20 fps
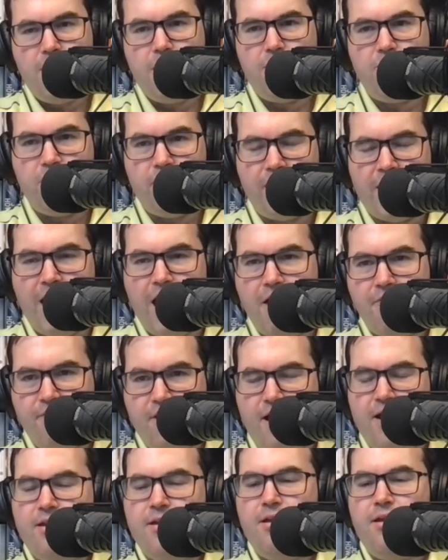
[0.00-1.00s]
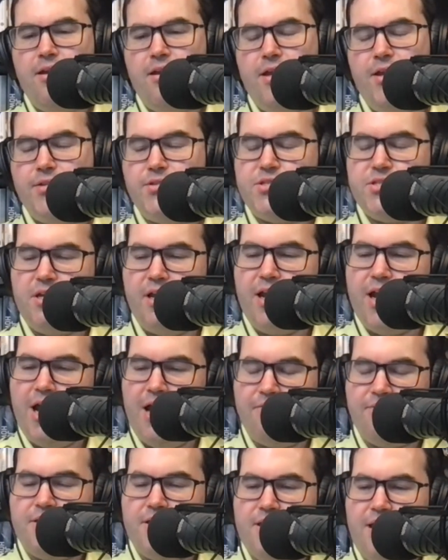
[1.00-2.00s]
recover. And so
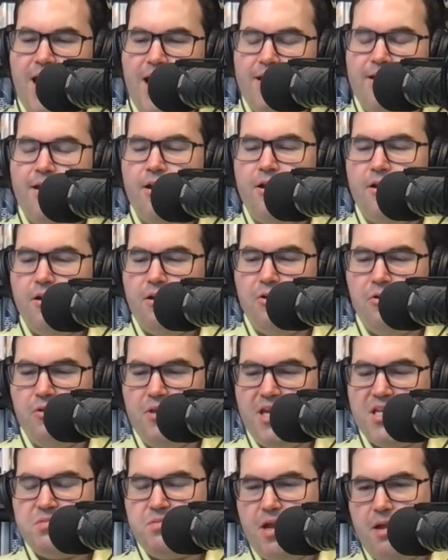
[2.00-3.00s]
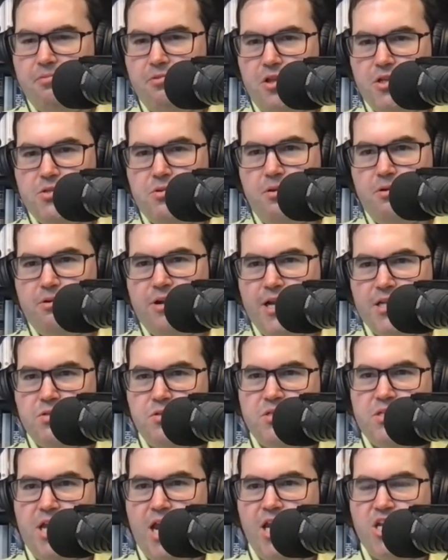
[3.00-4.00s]
after that, all these people on Twitter X were
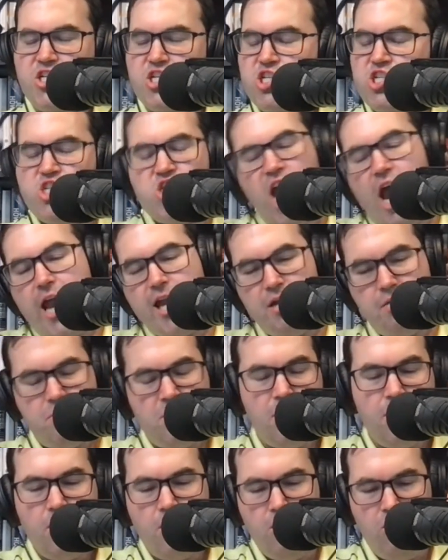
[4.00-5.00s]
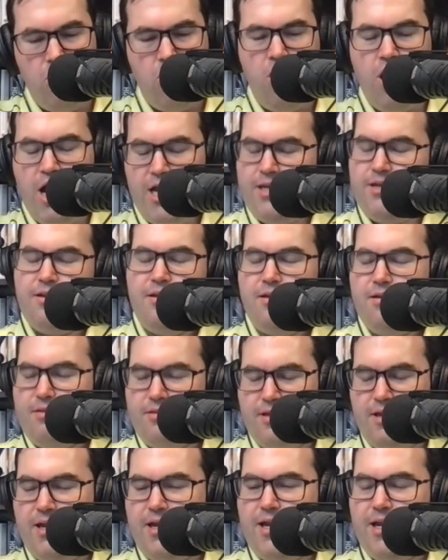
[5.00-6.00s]
saying shame on
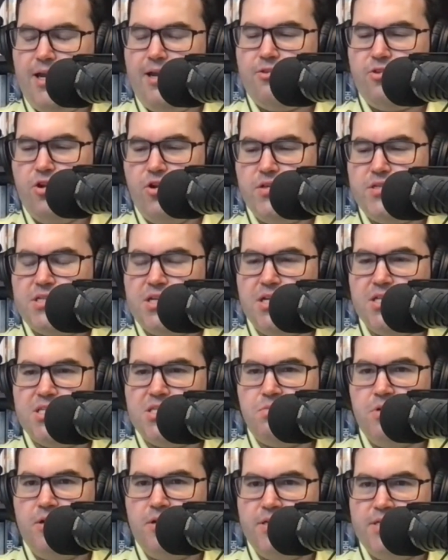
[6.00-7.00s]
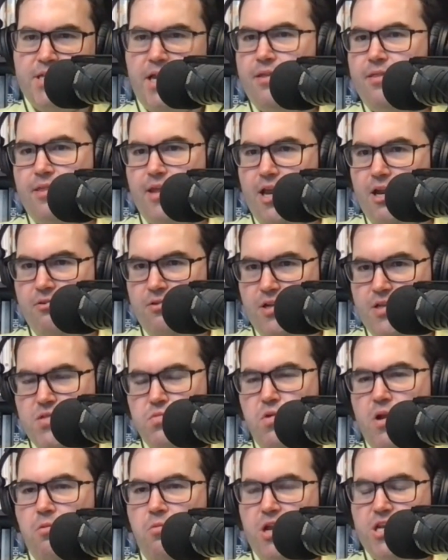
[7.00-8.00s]
the those conspiracy
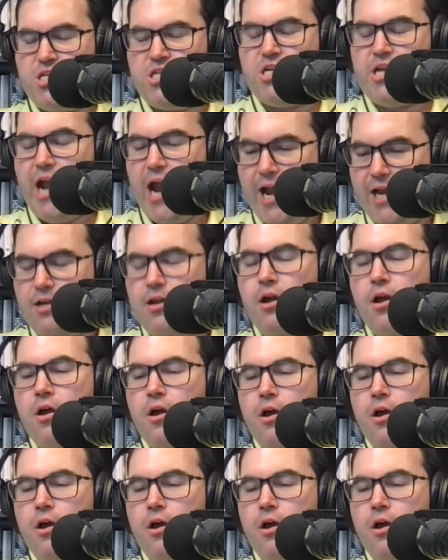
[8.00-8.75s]
theorists. We wish Kate